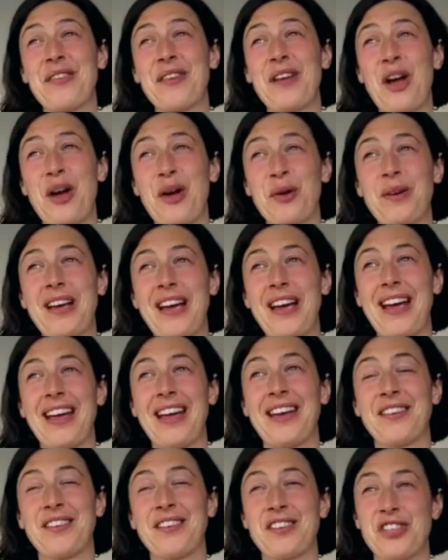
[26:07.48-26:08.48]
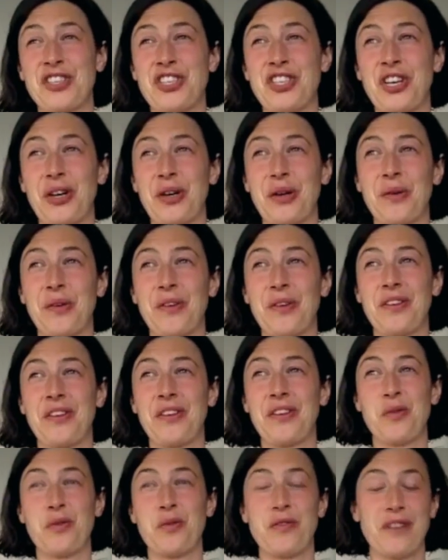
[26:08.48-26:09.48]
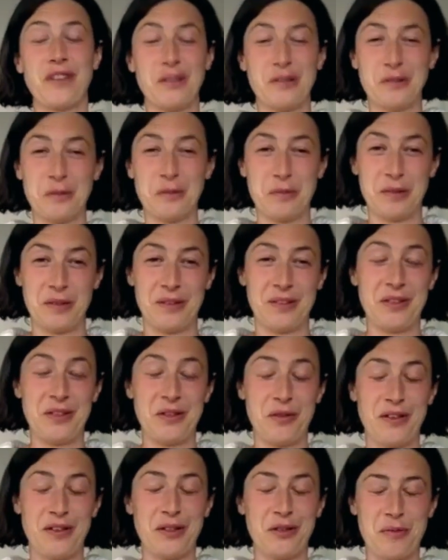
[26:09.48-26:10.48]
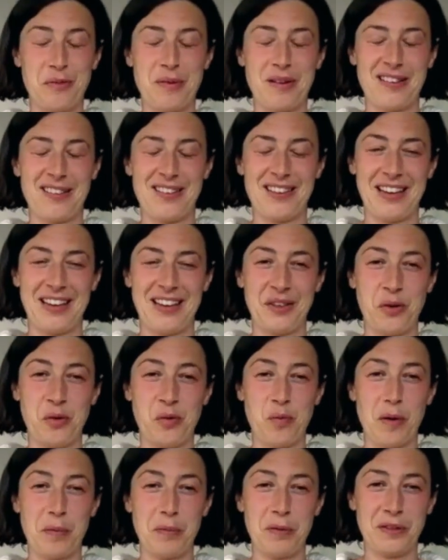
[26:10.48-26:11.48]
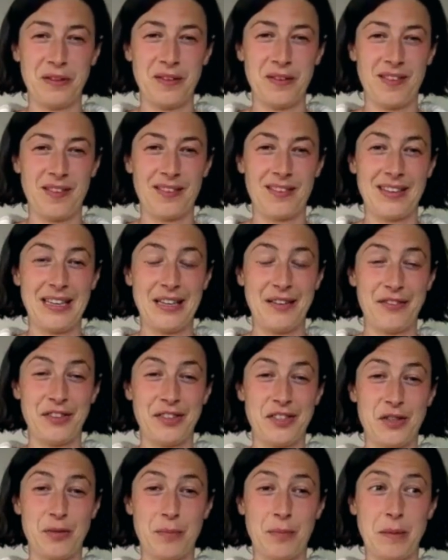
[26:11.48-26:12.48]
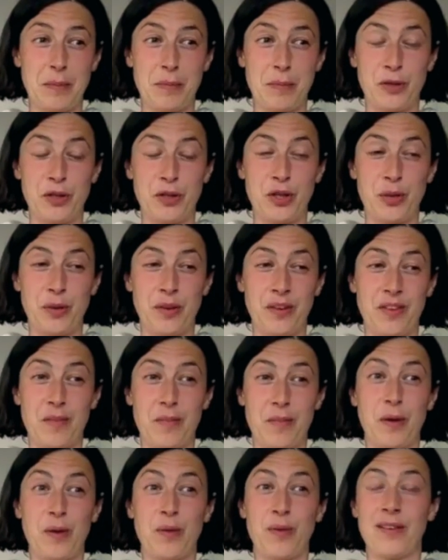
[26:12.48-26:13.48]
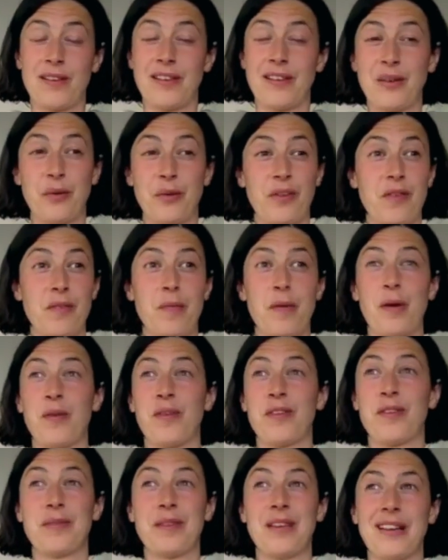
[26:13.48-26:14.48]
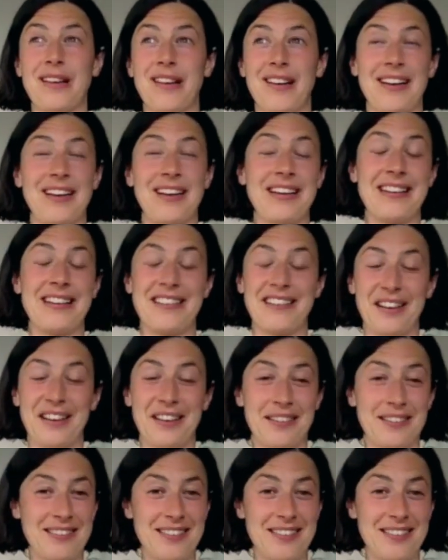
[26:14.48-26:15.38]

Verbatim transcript: okay to show your vulnerability and your wobbles, even to people who are you're supposed to be like leading.